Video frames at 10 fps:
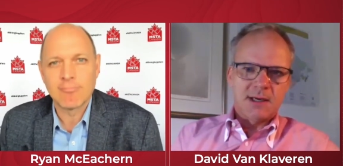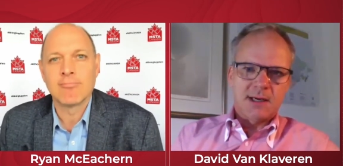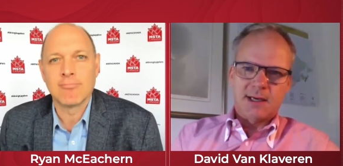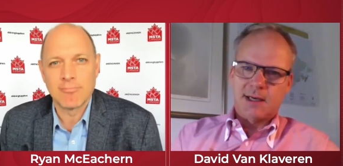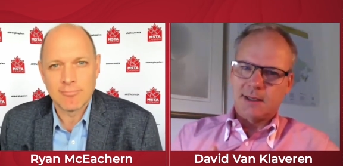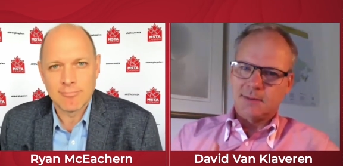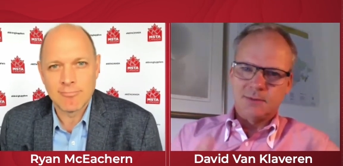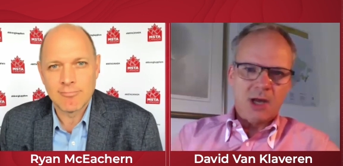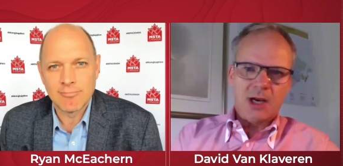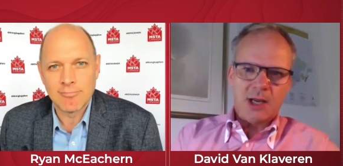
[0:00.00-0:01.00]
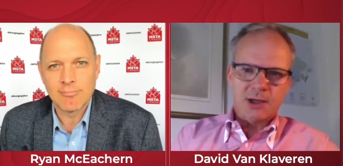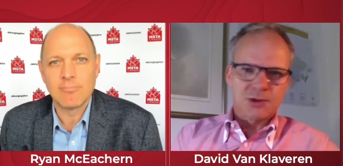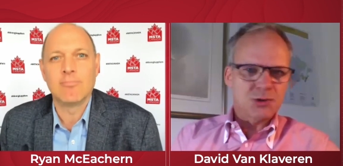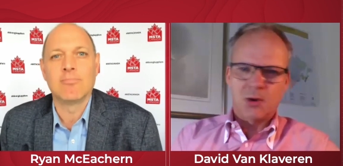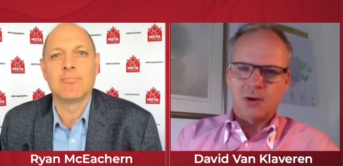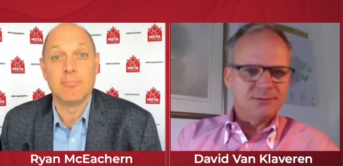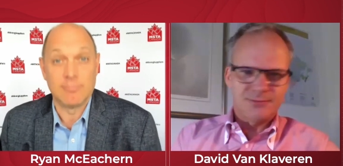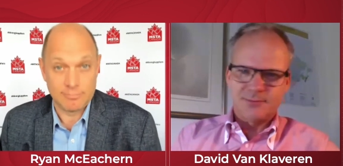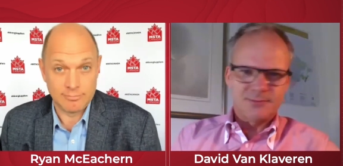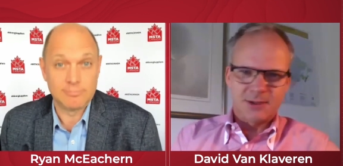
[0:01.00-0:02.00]
Speaker 1: uh, not a lot of control.
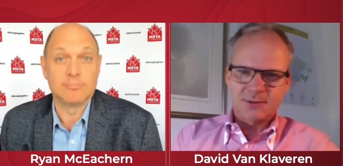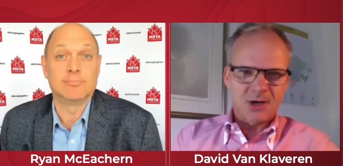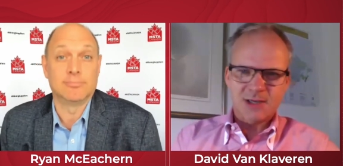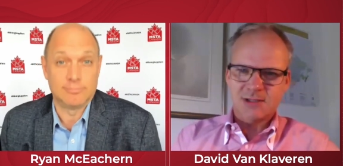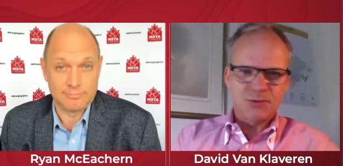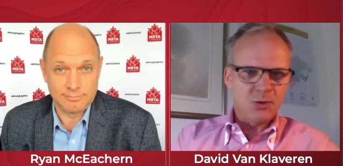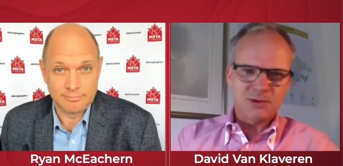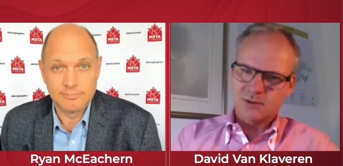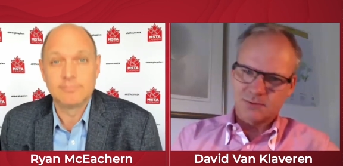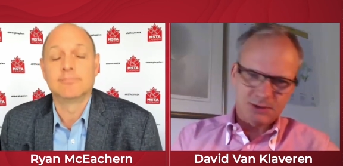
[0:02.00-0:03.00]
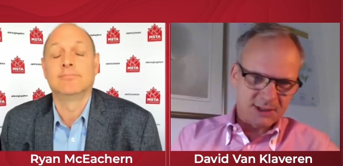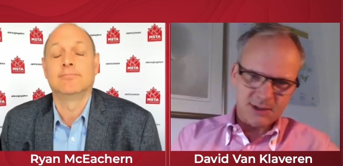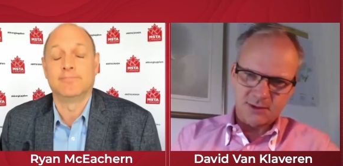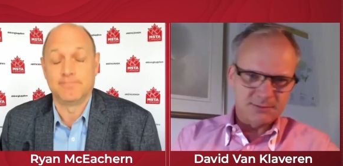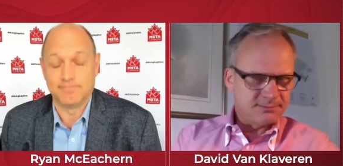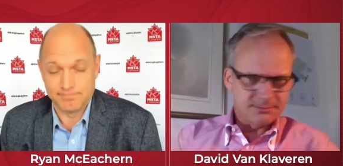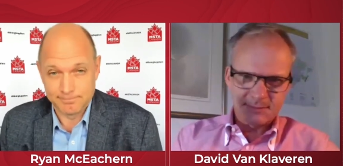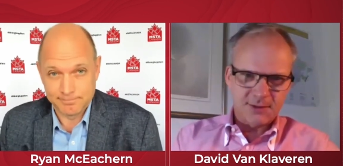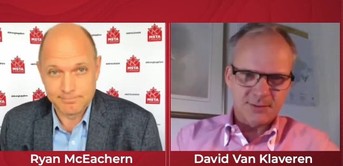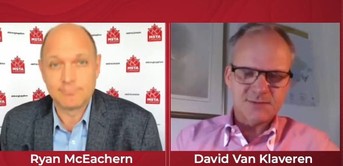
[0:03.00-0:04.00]
You know, cost of gold, silver, nickel,
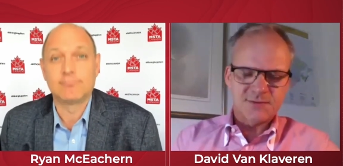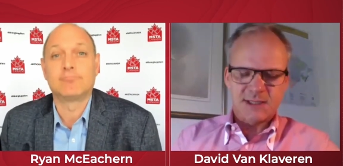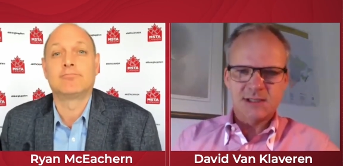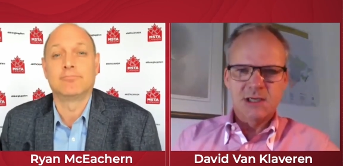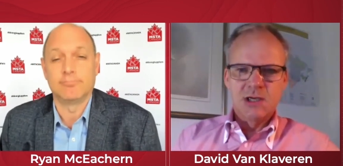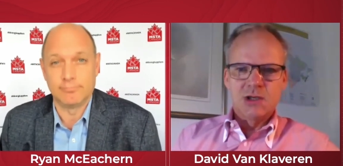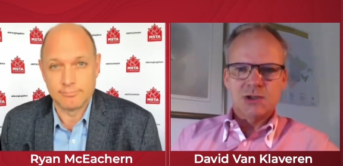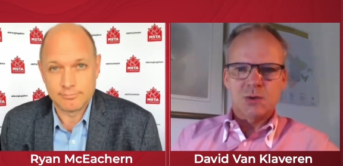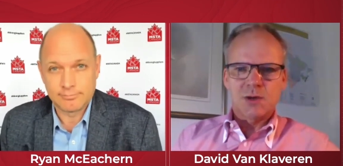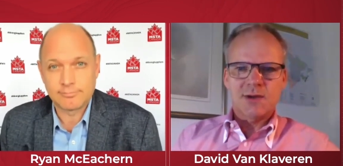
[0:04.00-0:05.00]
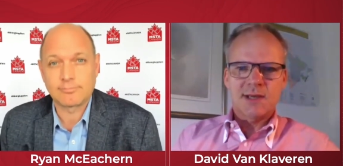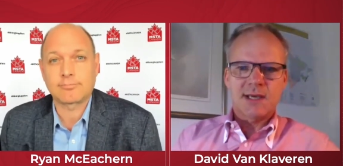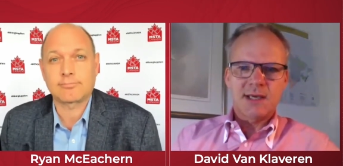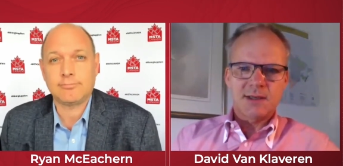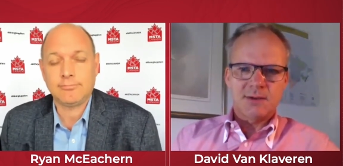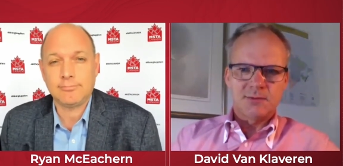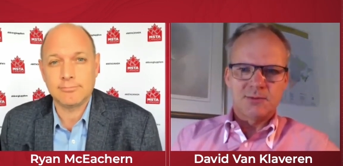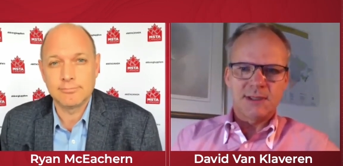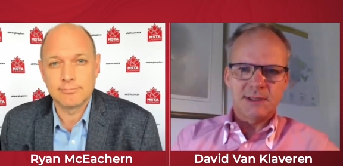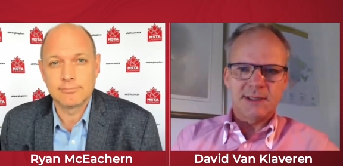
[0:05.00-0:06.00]
you know, it's fixed. So where they
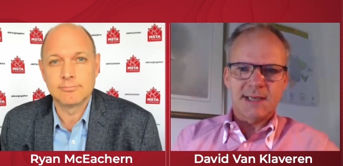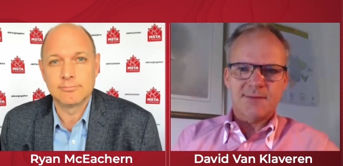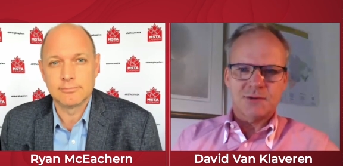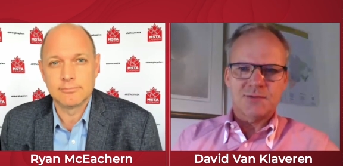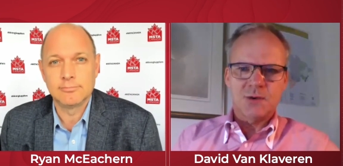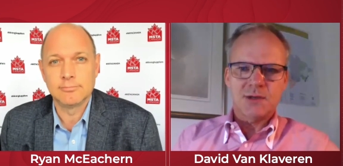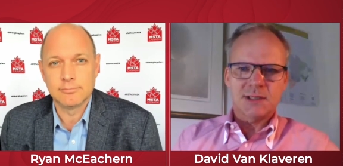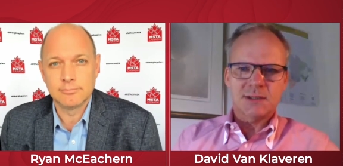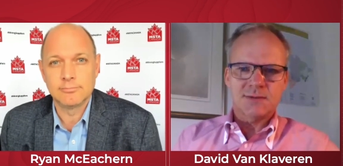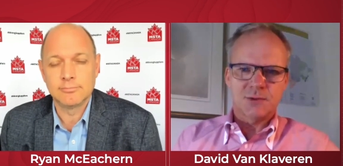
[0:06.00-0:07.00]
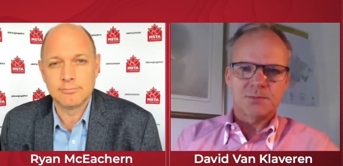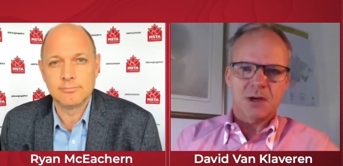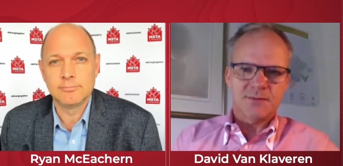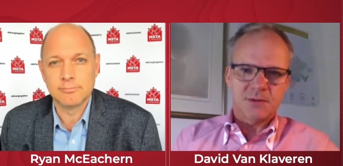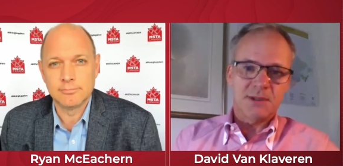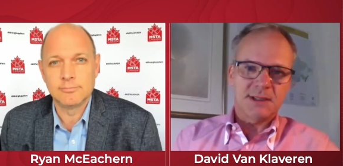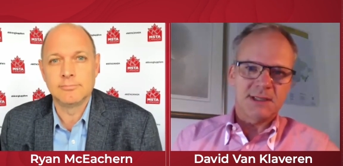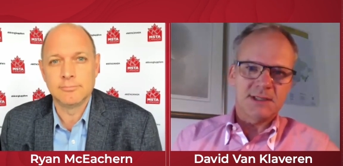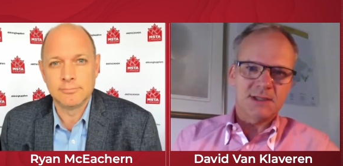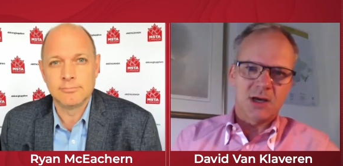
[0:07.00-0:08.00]
really have to focus for
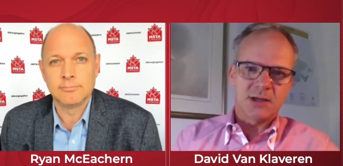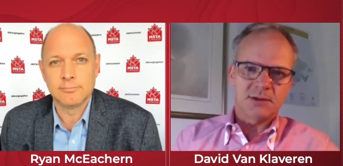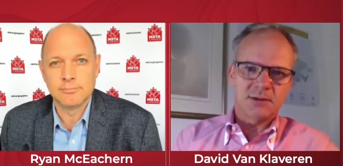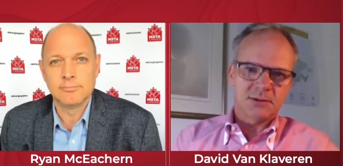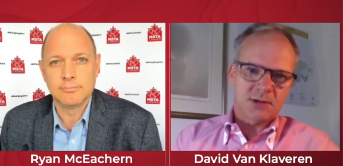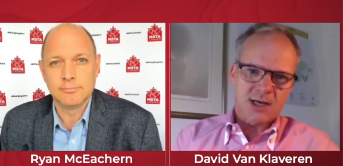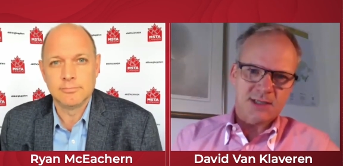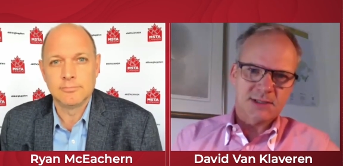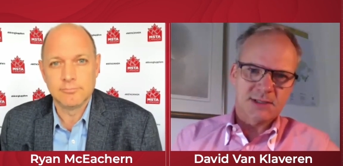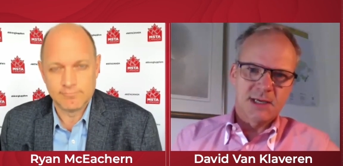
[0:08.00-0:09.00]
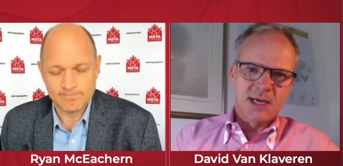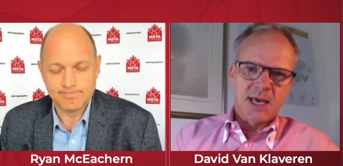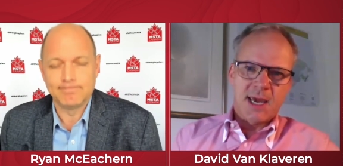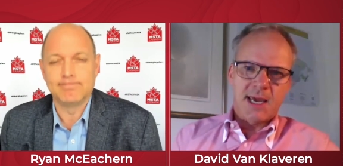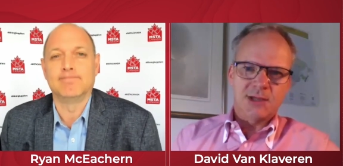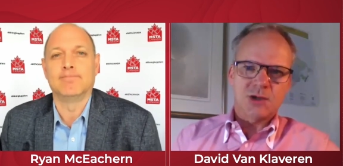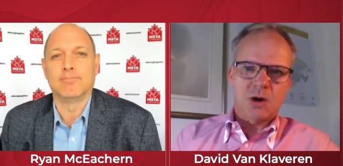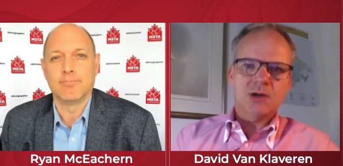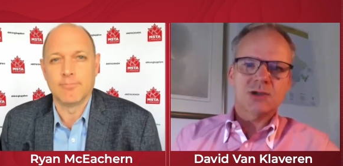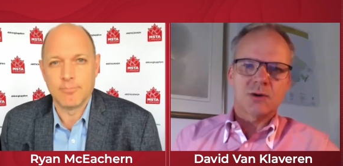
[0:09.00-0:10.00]
profitability is on costs. And
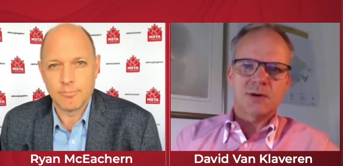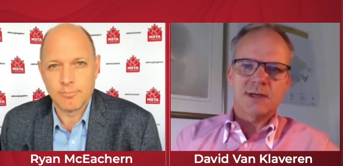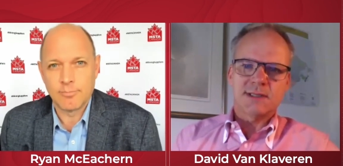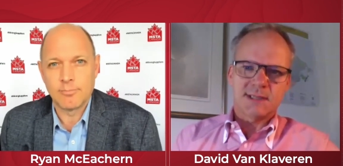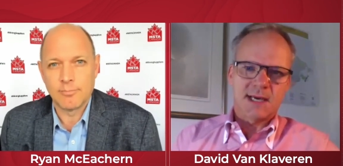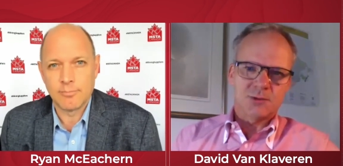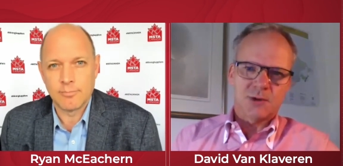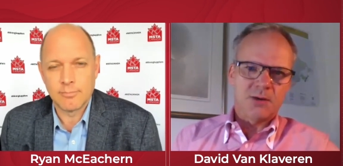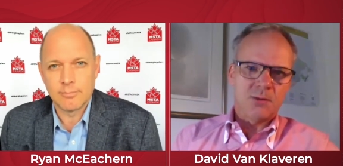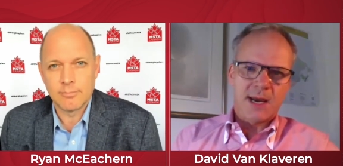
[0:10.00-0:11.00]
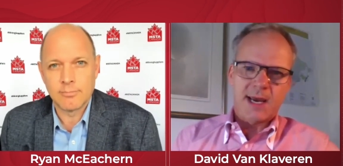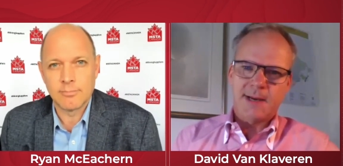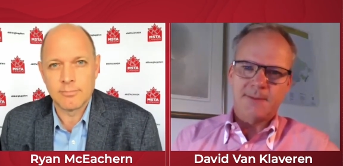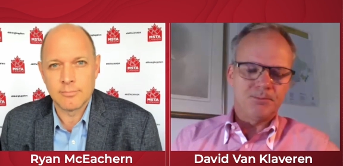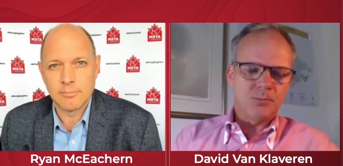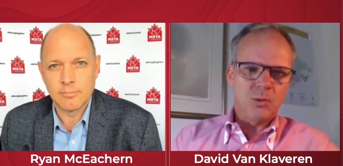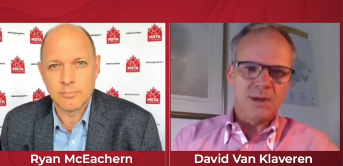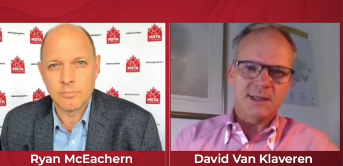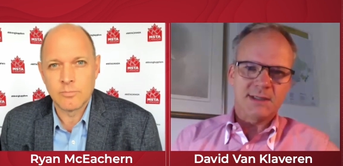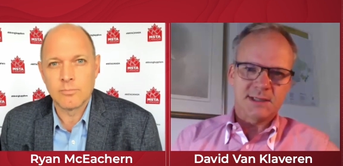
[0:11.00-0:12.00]
so our story says right away,
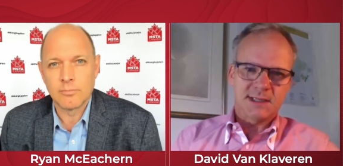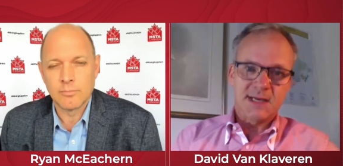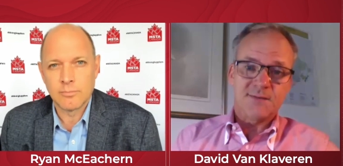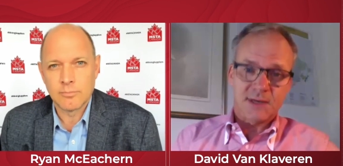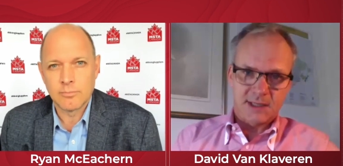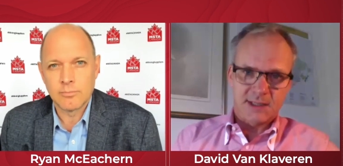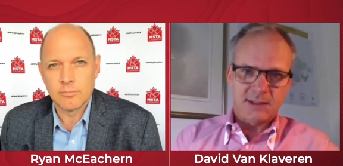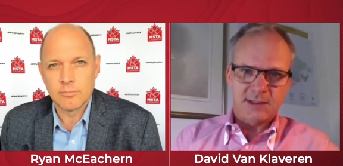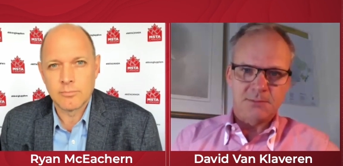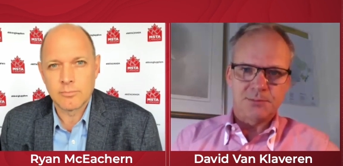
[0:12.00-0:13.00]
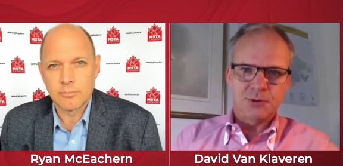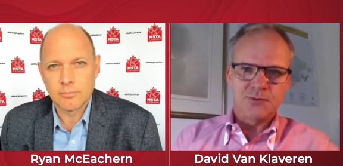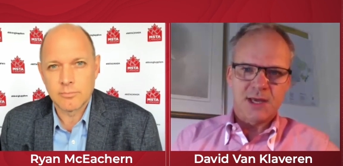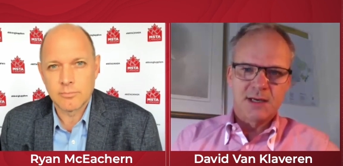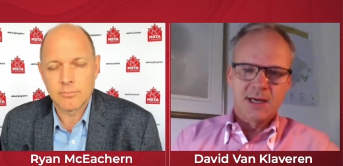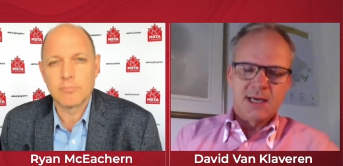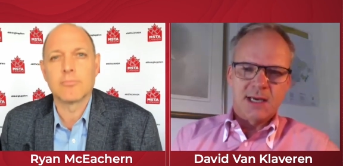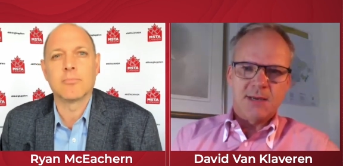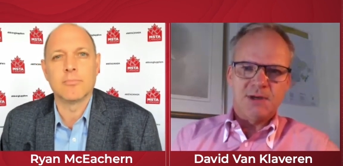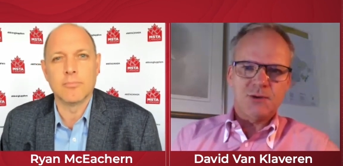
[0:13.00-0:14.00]
we can significantly improve that.
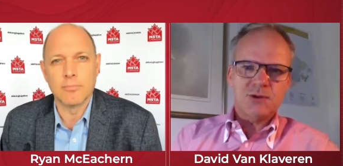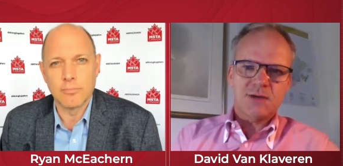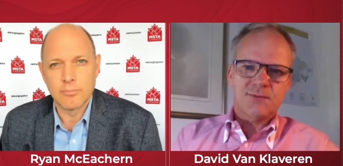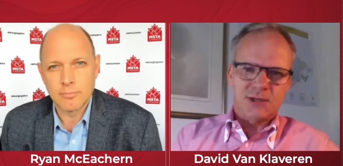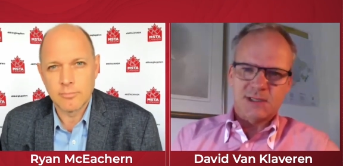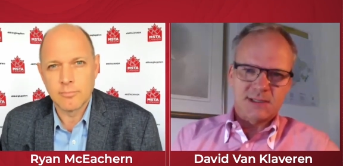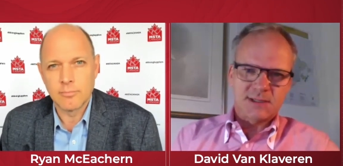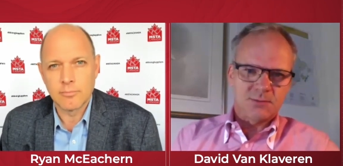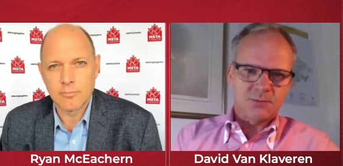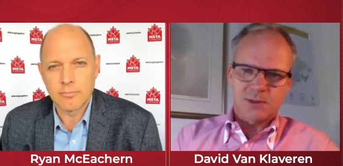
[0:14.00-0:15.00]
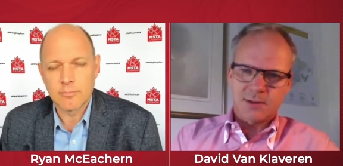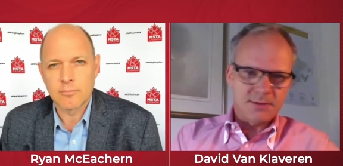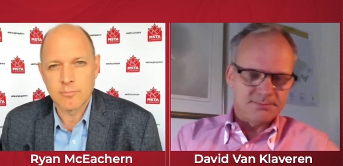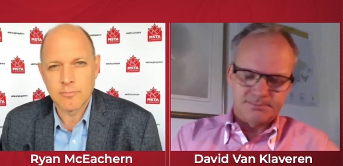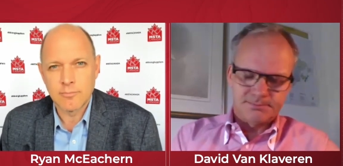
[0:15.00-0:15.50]
I mean, if you take, for instance, one of the